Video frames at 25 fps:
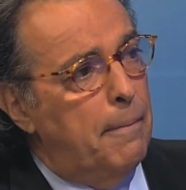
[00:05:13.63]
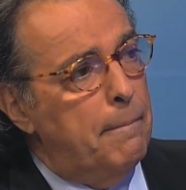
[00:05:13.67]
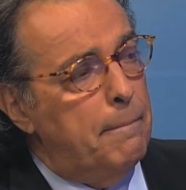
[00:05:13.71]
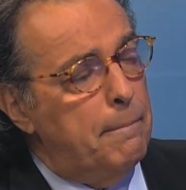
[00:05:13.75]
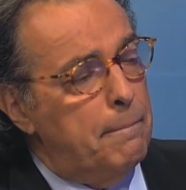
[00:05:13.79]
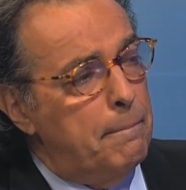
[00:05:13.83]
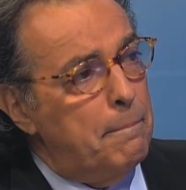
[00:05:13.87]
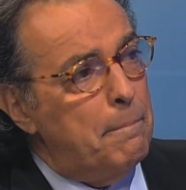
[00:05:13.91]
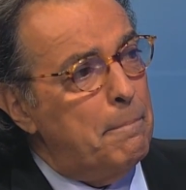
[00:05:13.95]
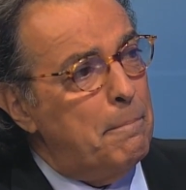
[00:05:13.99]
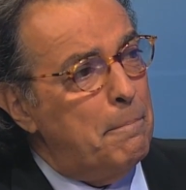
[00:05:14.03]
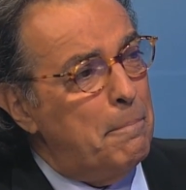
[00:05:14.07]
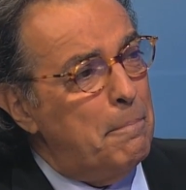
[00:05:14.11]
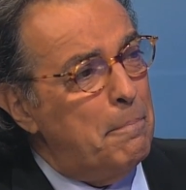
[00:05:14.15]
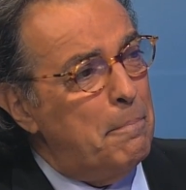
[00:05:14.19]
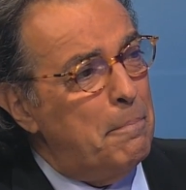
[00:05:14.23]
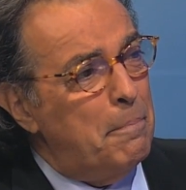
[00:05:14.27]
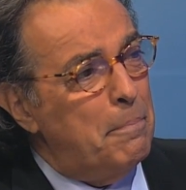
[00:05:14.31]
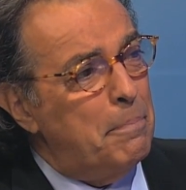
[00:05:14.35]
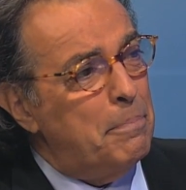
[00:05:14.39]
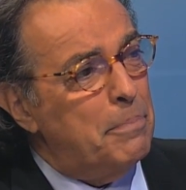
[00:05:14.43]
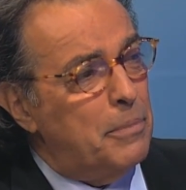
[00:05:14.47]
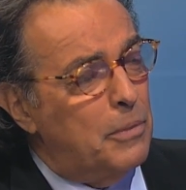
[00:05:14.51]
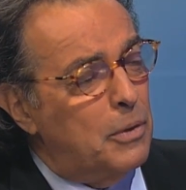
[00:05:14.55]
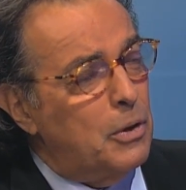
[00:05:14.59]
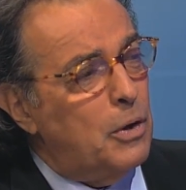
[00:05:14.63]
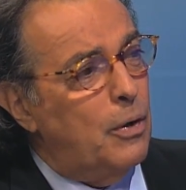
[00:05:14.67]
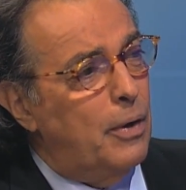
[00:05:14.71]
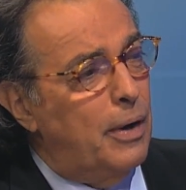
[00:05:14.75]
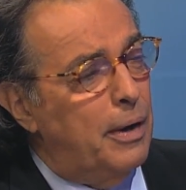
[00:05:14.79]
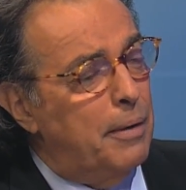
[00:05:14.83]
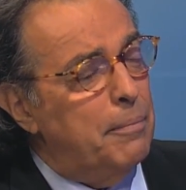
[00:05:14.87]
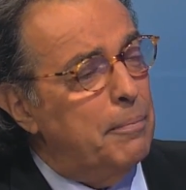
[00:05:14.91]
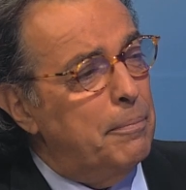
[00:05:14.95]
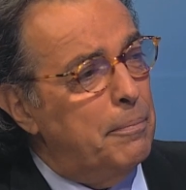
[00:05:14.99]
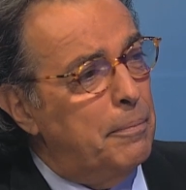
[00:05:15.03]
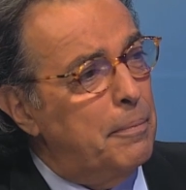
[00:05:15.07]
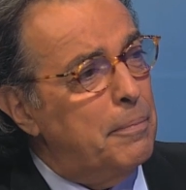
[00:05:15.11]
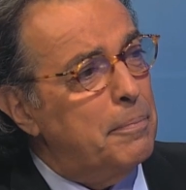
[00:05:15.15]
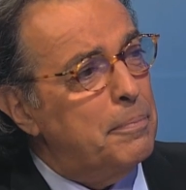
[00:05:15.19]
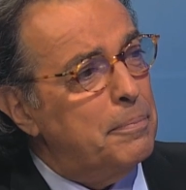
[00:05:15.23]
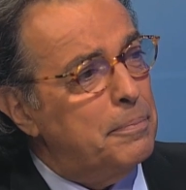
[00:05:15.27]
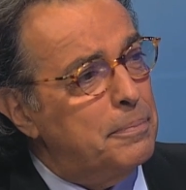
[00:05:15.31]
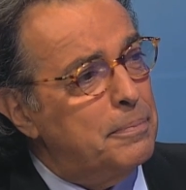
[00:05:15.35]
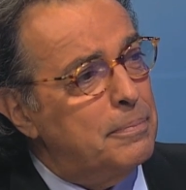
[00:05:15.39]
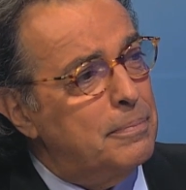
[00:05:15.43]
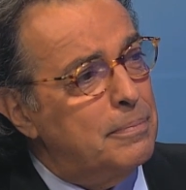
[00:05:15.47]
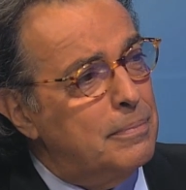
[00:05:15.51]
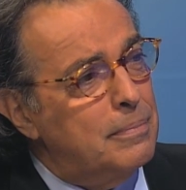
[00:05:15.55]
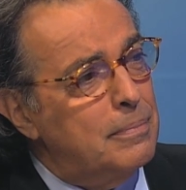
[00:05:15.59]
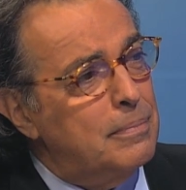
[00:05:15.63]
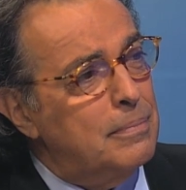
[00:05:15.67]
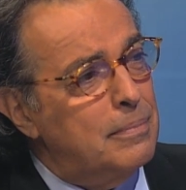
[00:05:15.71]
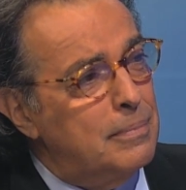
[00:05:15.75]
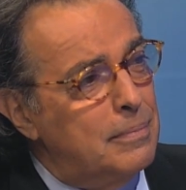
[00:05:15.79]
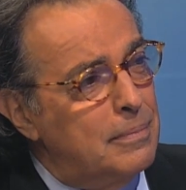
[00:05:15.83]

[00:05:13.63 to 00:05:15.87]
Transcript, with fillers: We've got less than a minute here. What do you think of Obama's